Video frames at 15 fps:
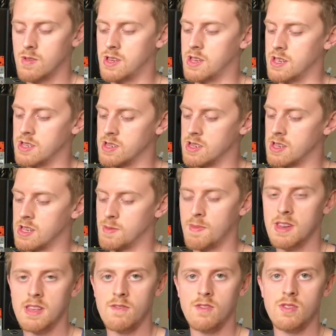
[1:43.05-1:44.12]
which is, as
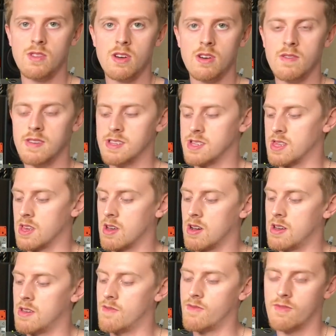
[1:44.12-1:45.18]
many of you know, is
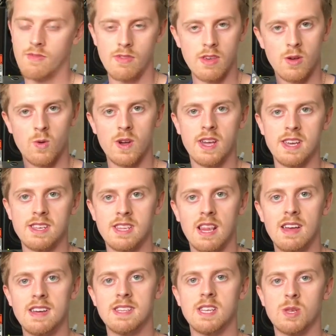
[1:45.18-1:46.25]
the quickest,
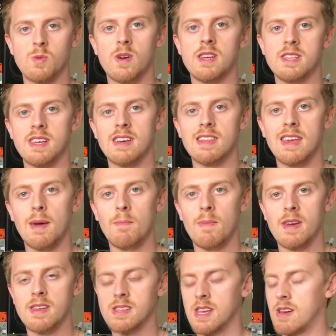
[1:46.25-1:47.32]
lightest way to get the
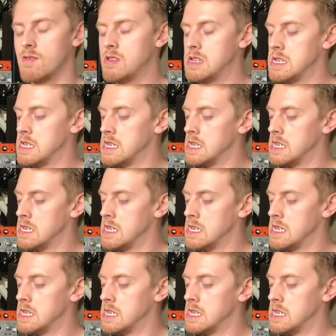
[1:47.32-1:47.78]
Ampeg sound,